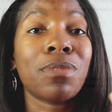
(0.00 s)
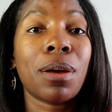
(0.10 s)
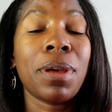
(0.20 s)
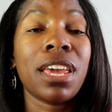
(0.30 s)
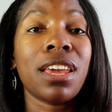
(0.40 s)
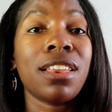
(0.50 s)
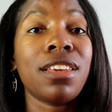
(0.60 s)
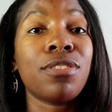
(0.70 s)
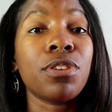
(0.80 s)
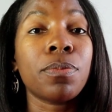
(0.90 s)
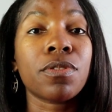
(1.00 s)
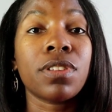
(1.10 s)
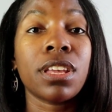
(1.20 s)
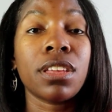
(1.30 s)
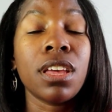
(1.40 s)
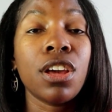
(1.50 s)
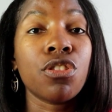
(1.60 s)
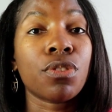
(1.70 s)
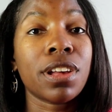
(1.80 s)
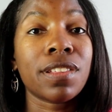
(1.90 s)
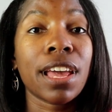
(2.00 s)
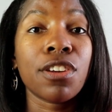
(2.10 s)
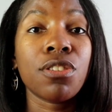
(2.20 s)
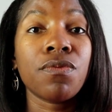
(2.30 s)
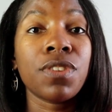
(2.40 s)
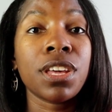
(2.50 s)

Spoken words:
I'm not paying any 3% transaction